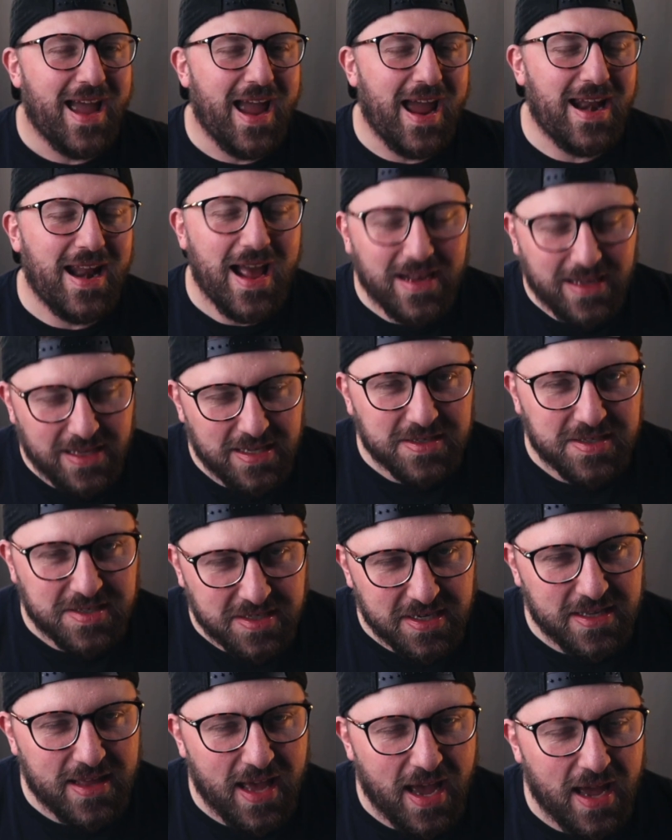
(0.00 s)
And I can
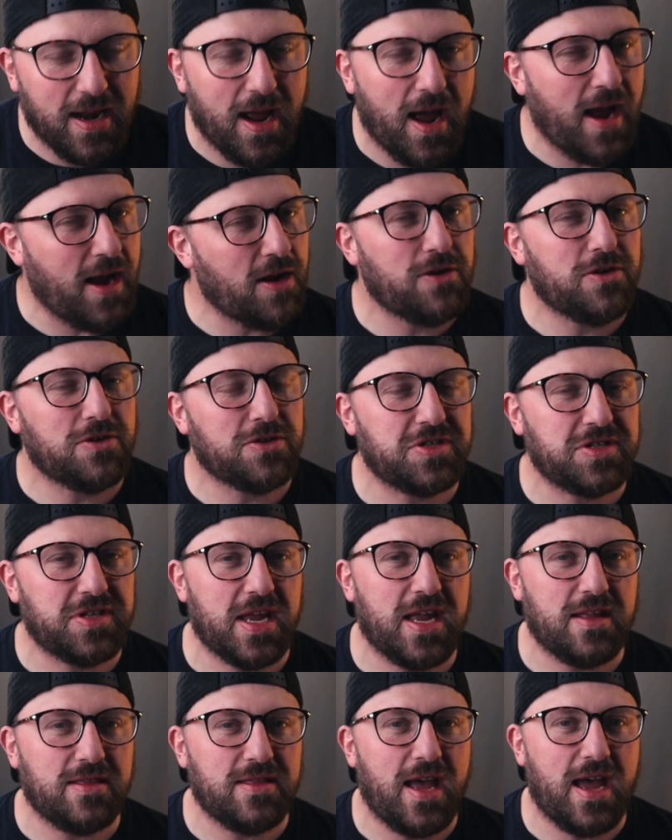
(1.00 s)
see that. I
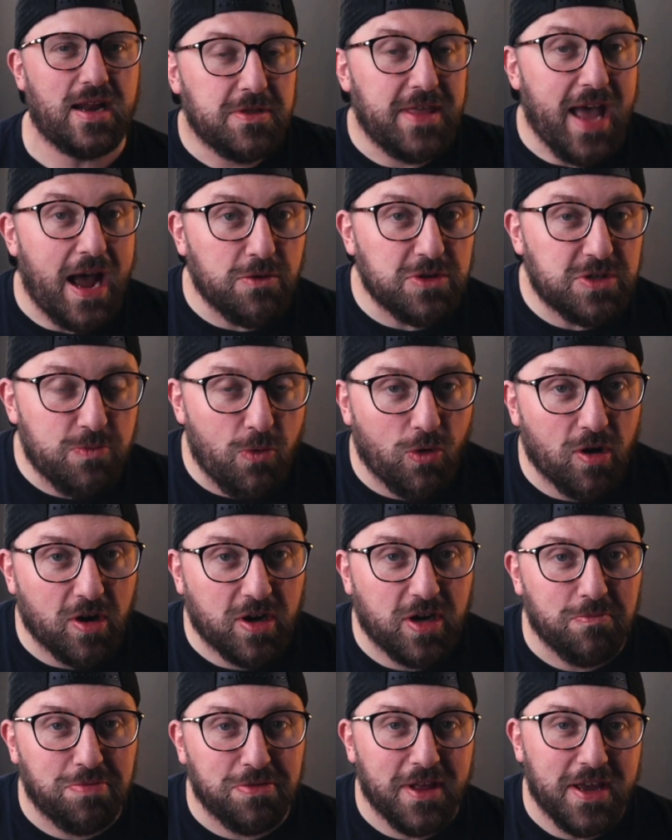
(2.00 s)
understand that. But that was more a
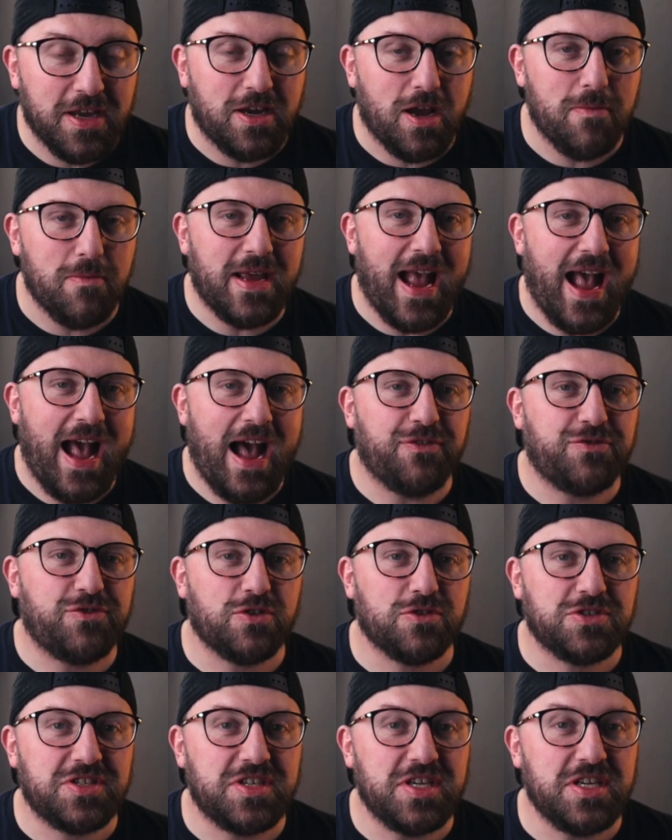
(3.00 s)
complaint coming
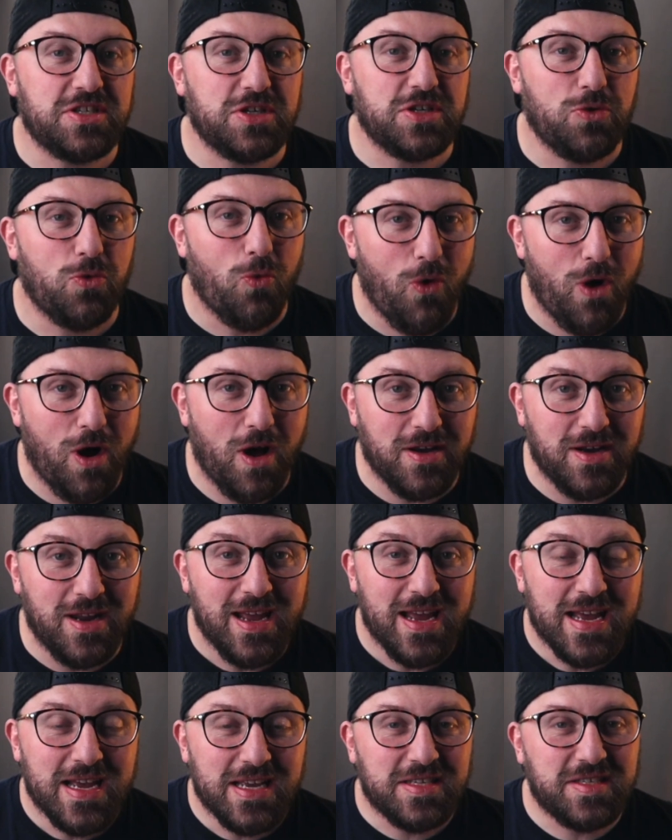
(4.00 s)
after season one.
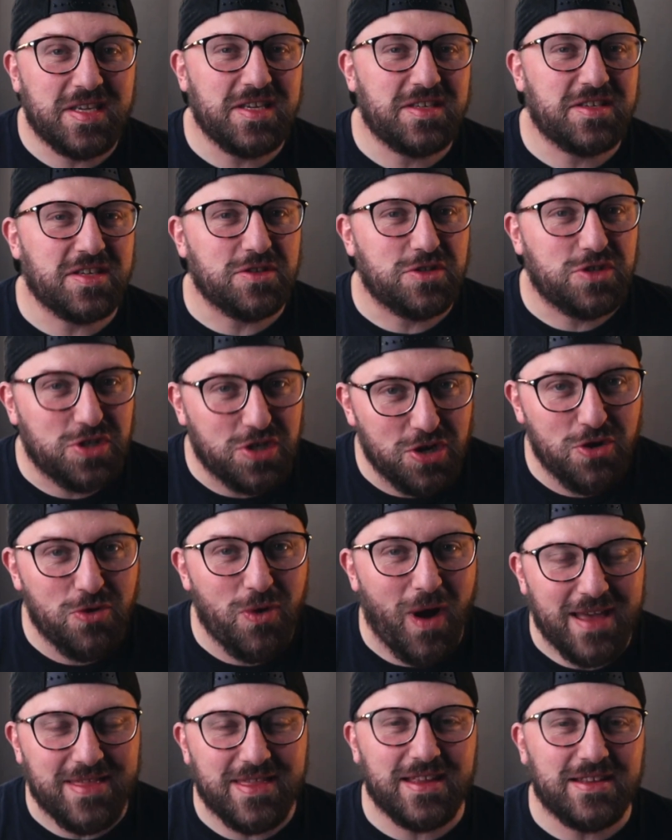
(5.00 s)
Season two,
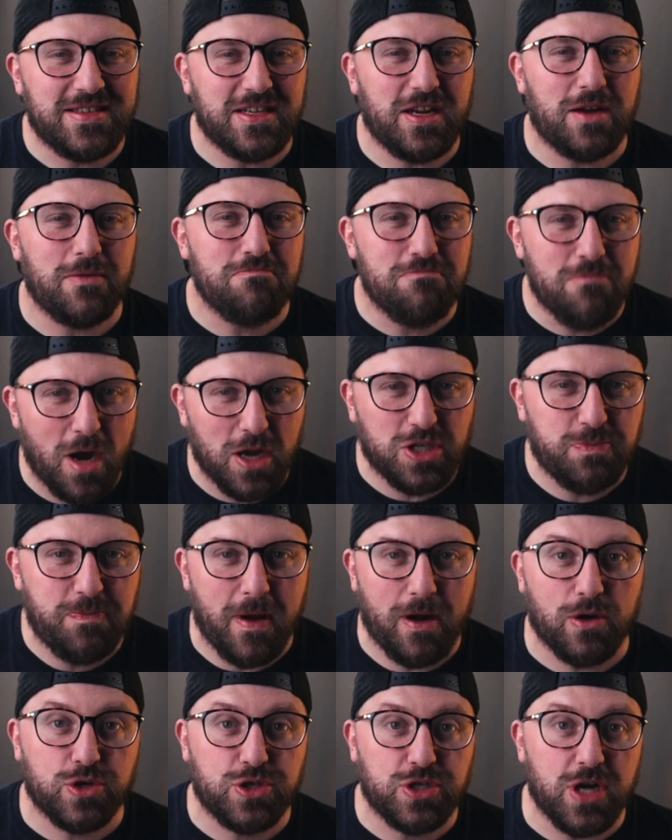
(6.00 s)
I think, did a much
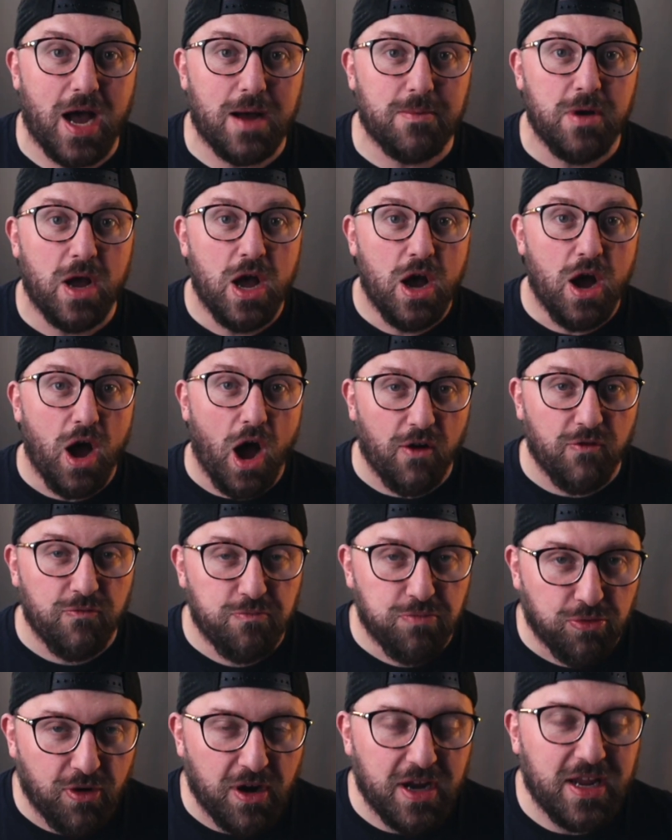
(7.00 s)
better job of
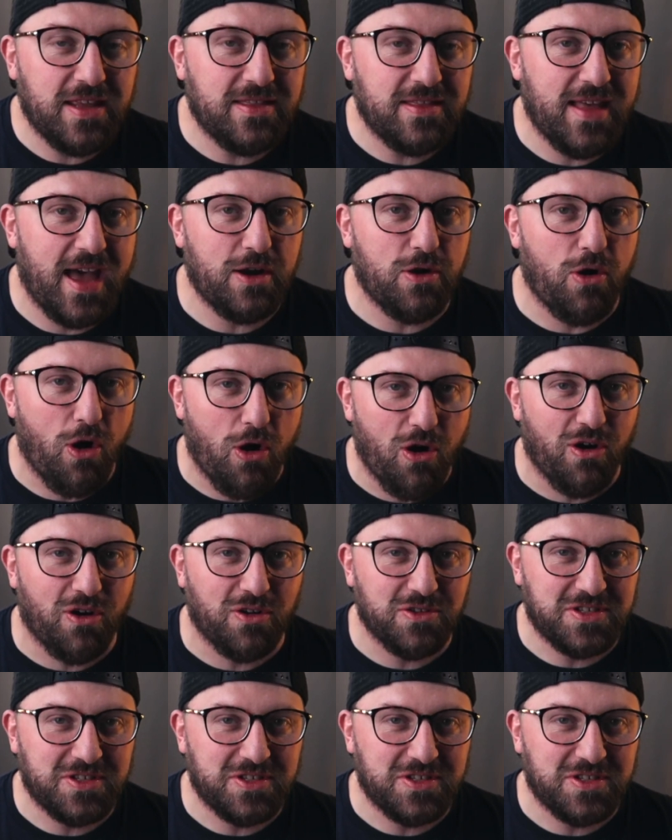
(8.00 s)
bringing that all